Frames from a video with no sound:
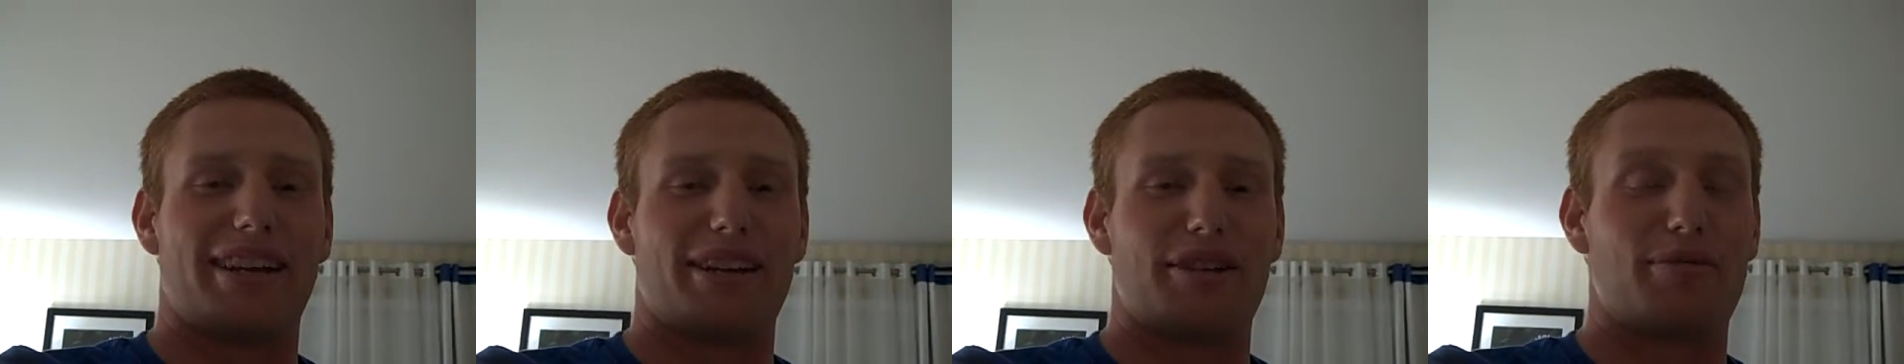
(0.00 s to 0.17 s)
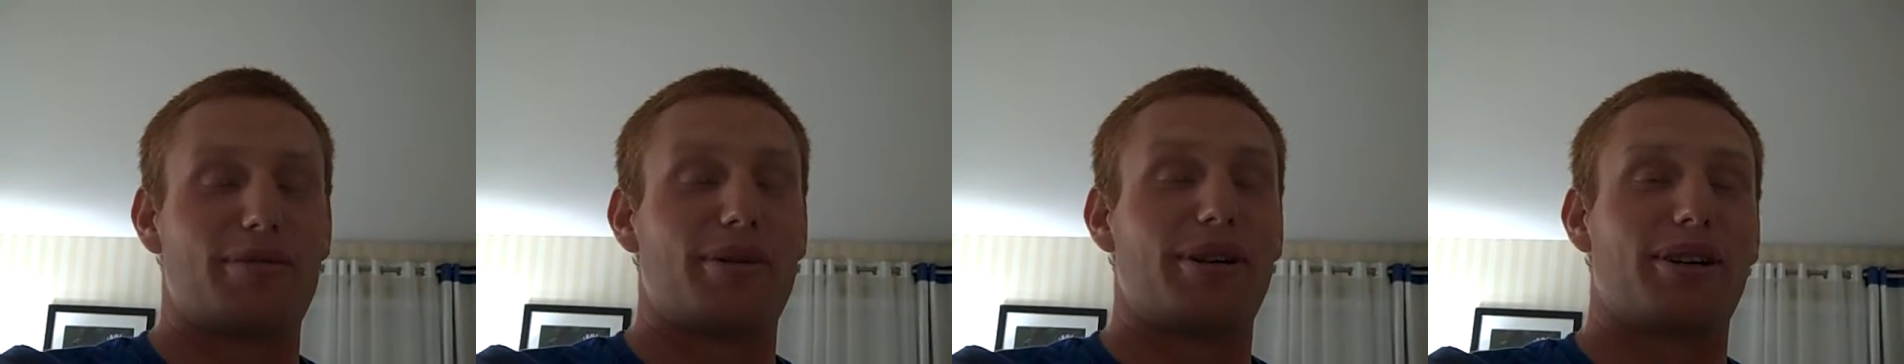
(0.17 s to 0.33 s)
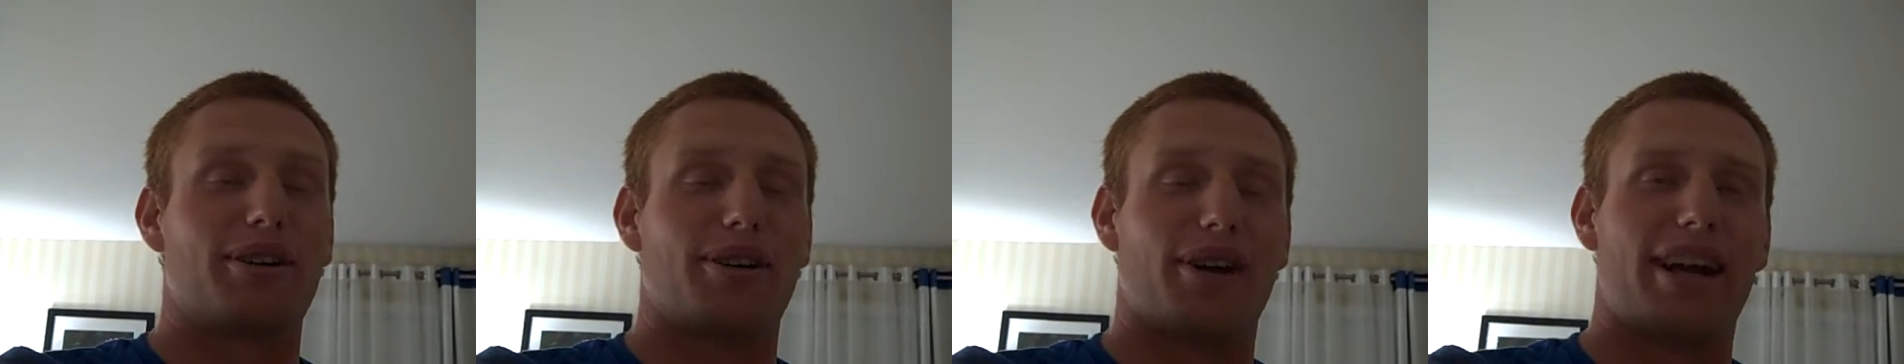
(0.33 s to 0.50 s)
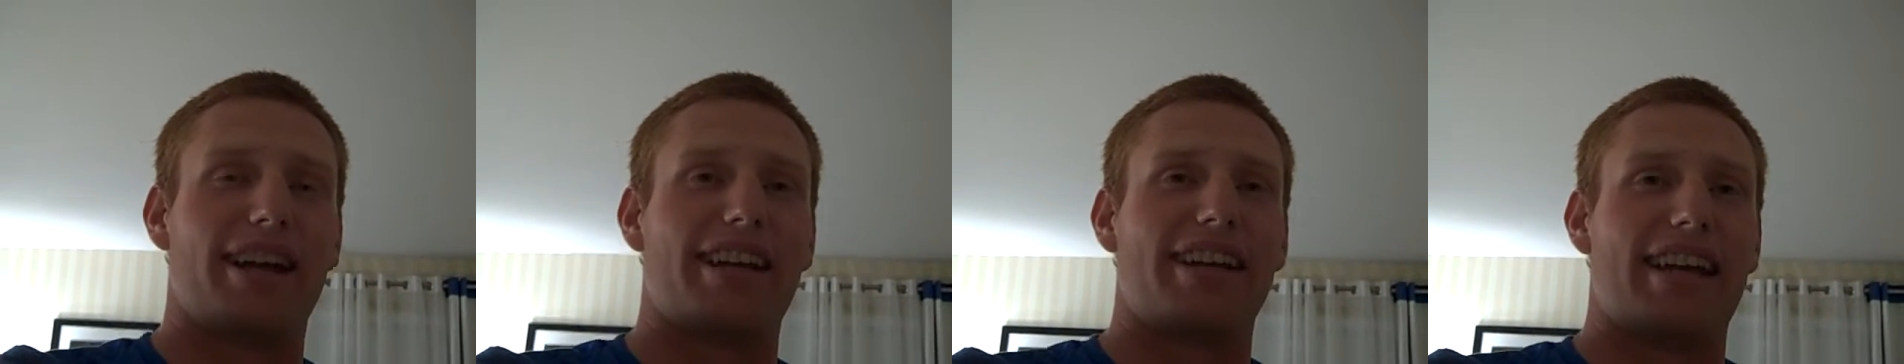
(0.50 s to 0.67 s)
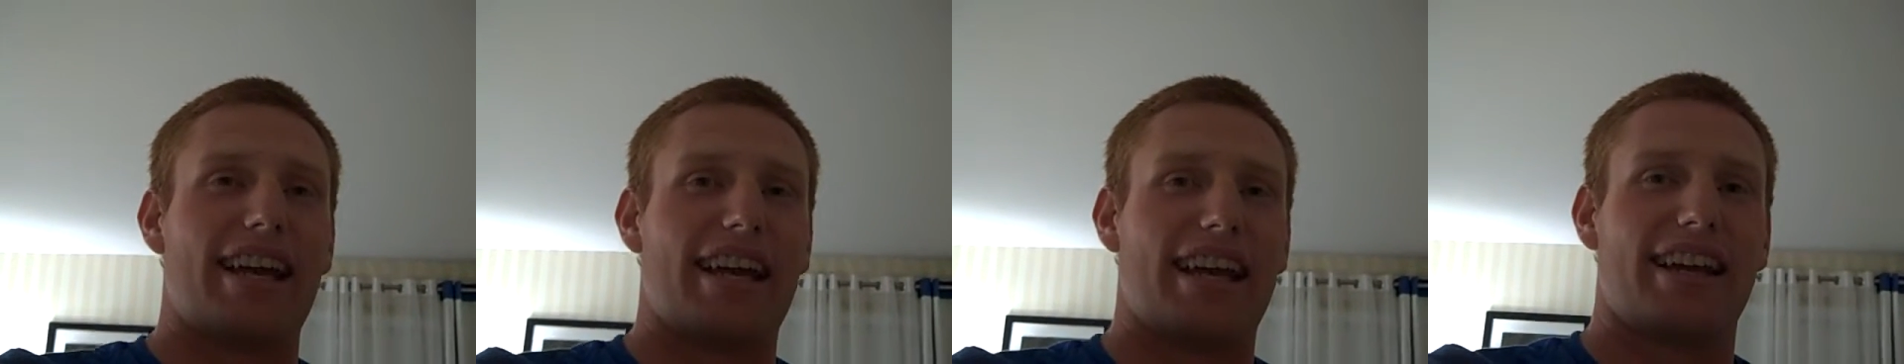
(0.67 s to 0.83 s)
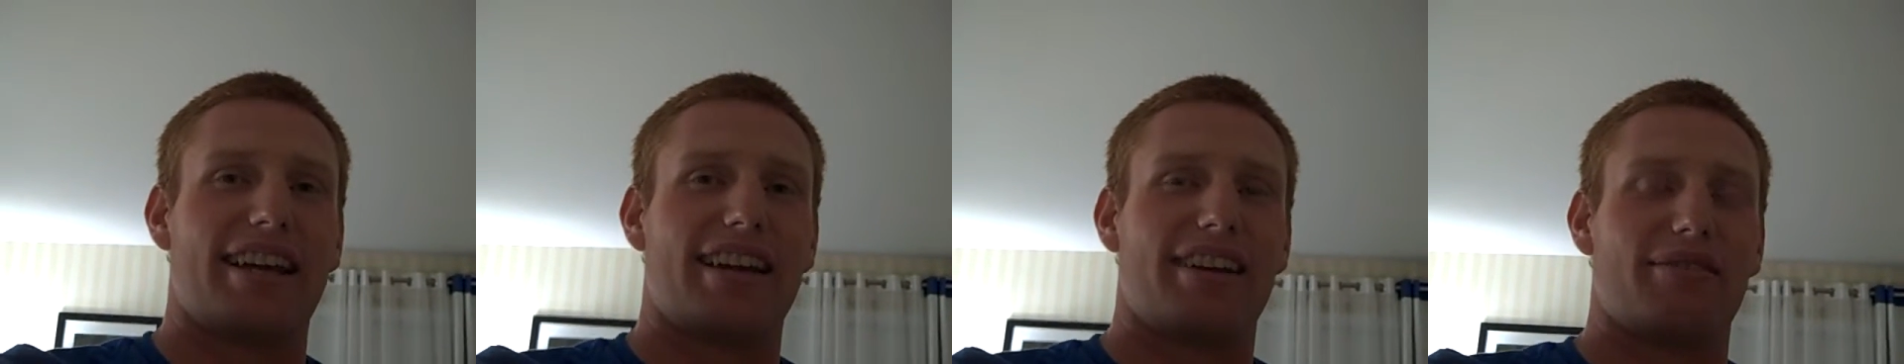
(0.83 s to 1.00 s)
It has been a great
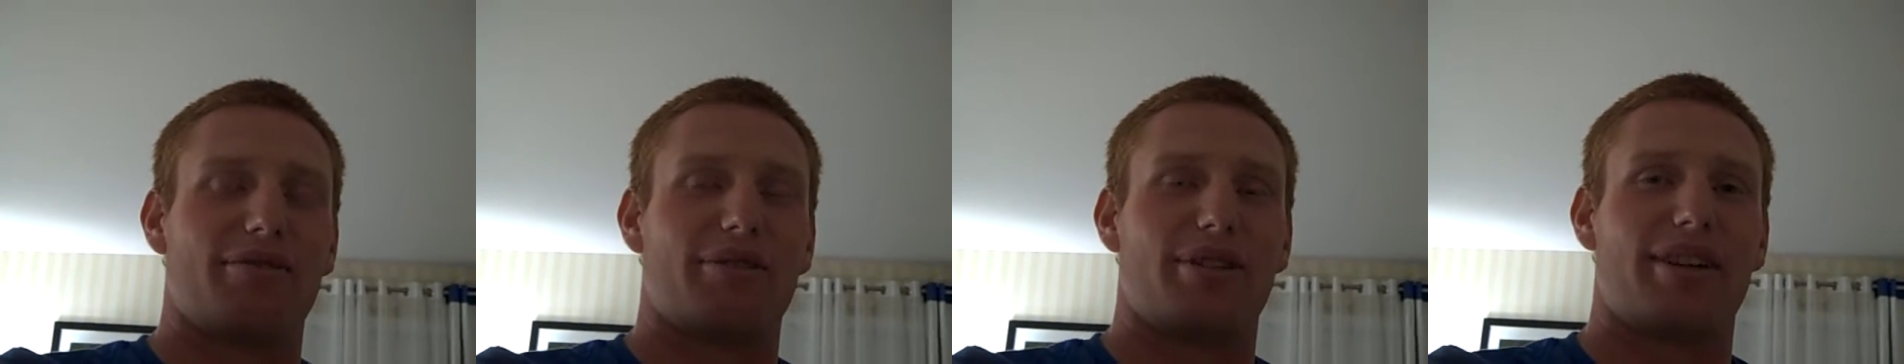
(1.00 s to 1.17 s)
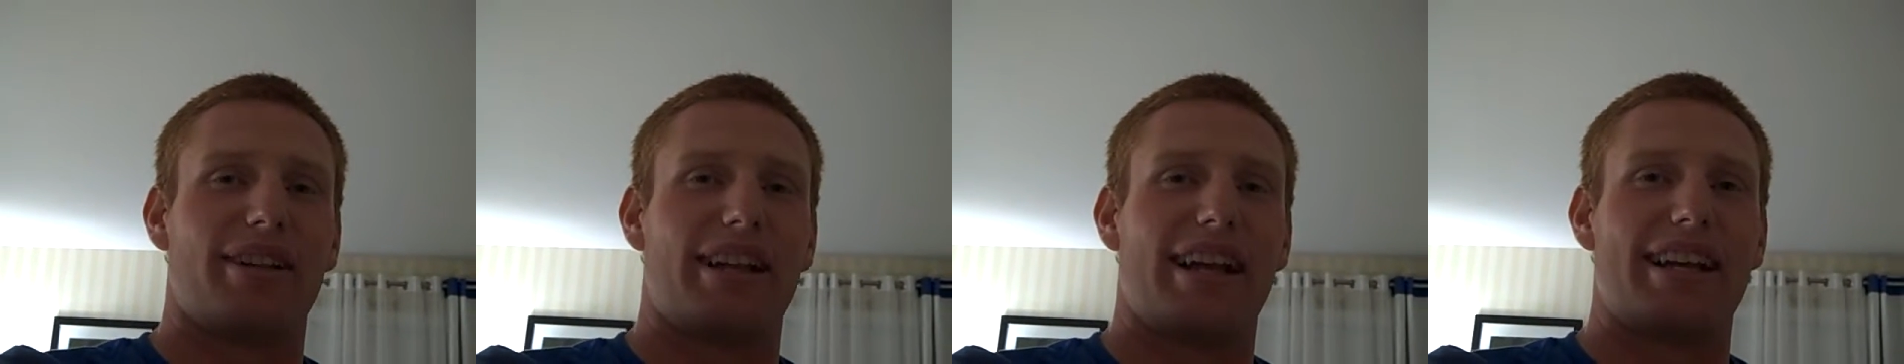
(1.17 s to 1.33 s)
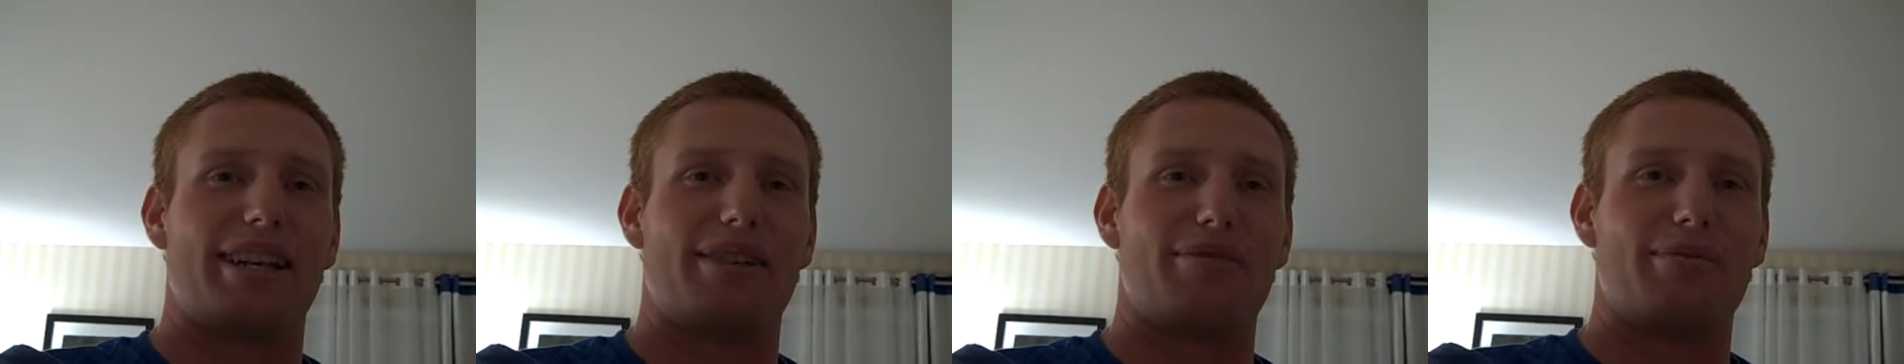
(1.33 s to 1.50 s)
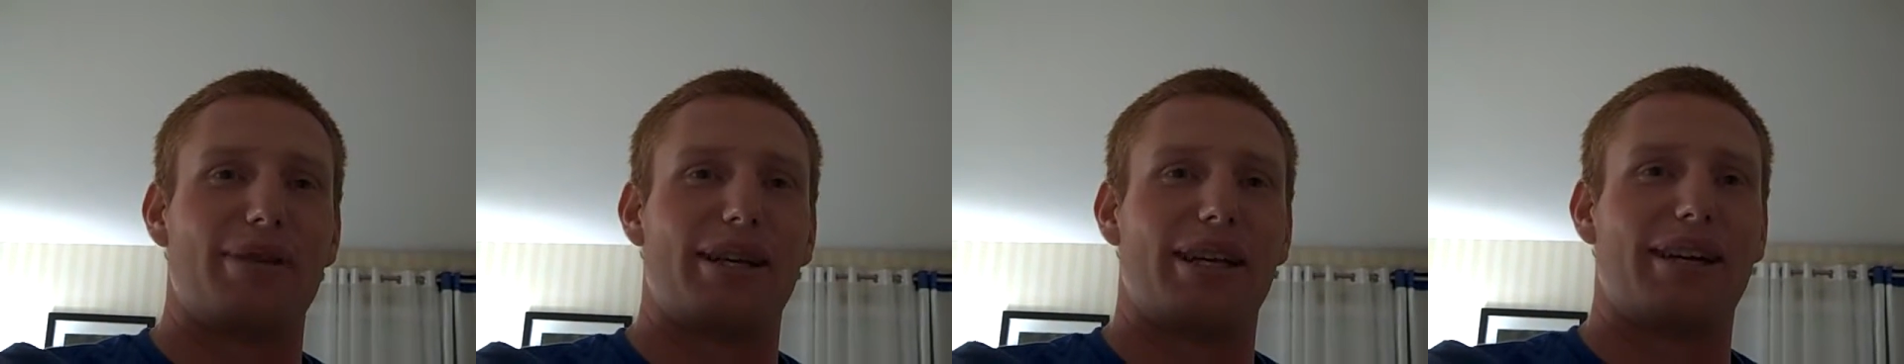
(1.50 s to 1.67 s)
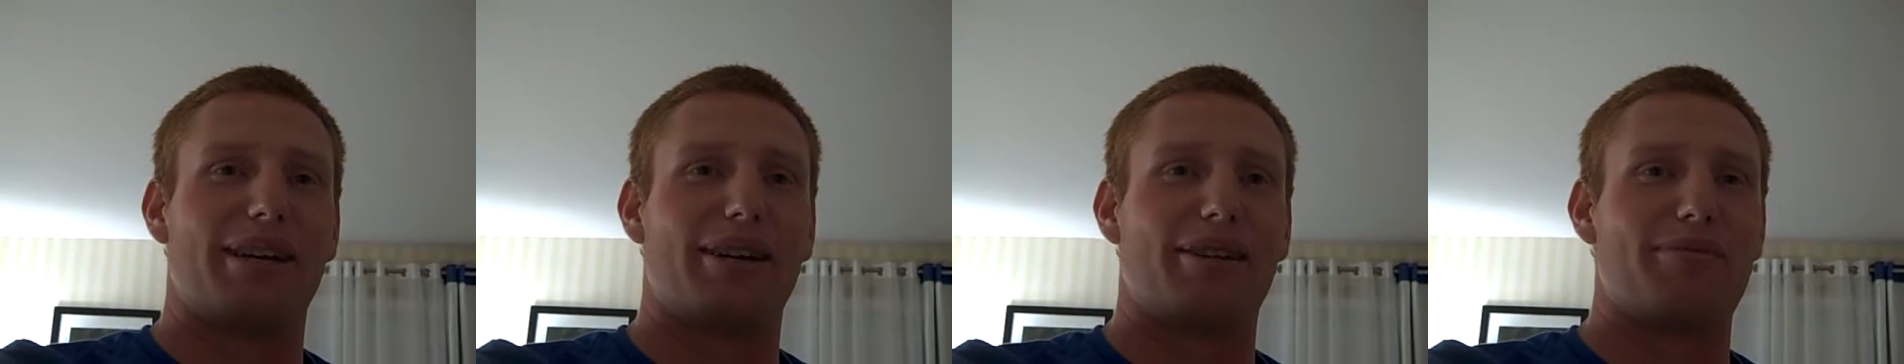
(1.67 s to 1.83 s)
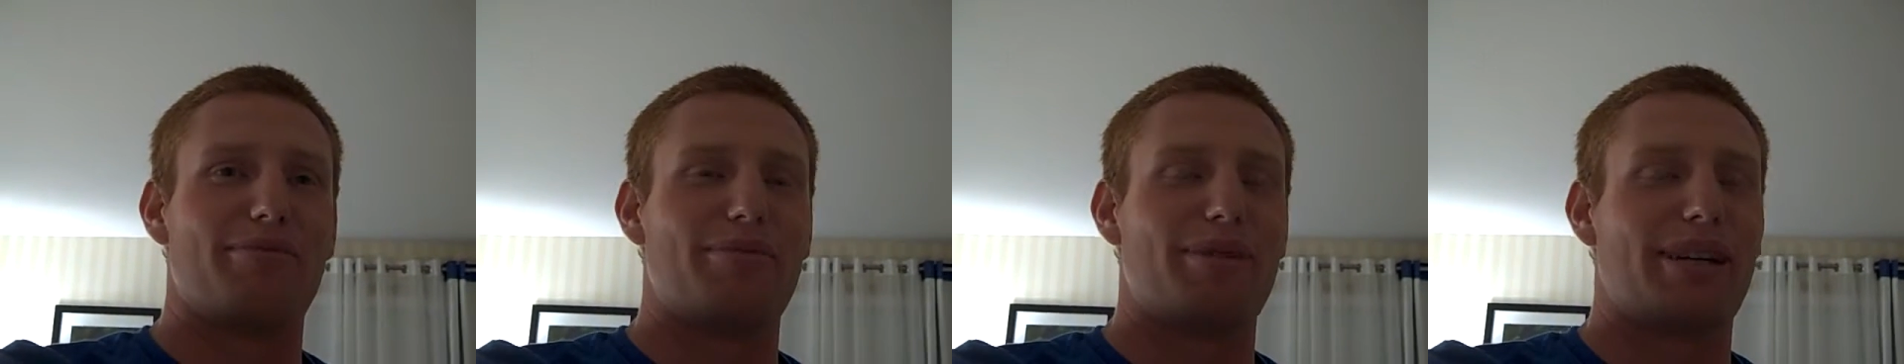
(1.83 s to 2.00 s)
day, and we're glad to be
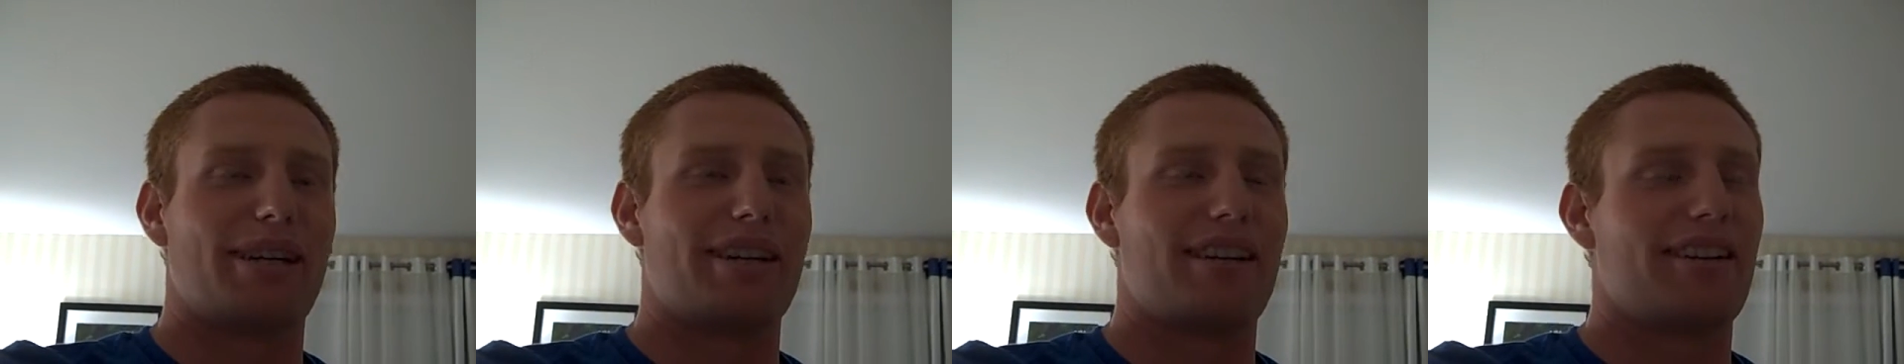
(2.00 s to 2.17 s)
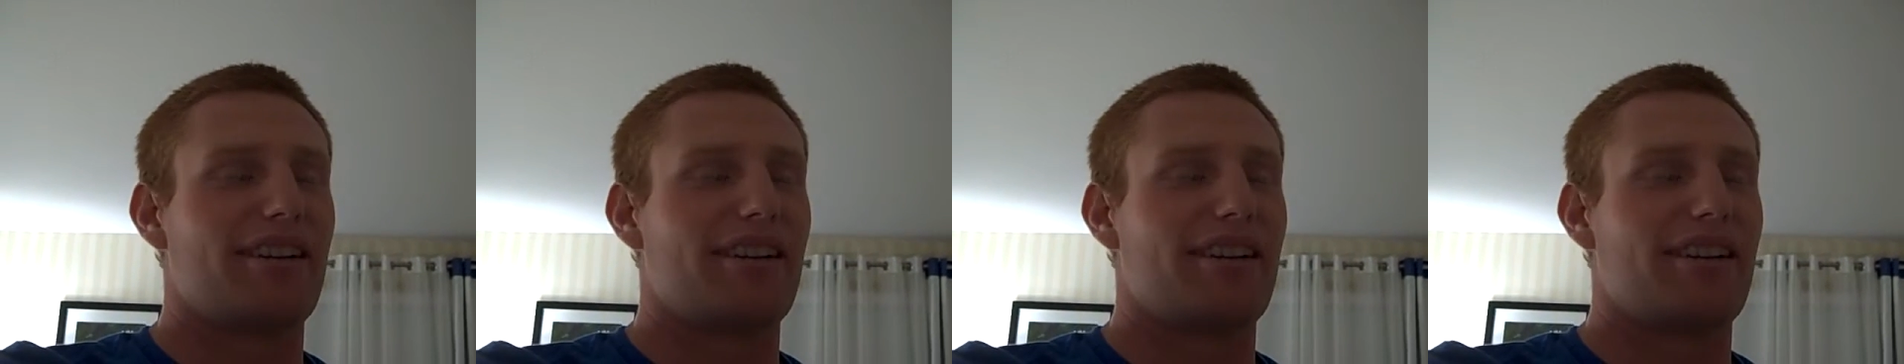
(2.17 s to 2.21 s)
here. But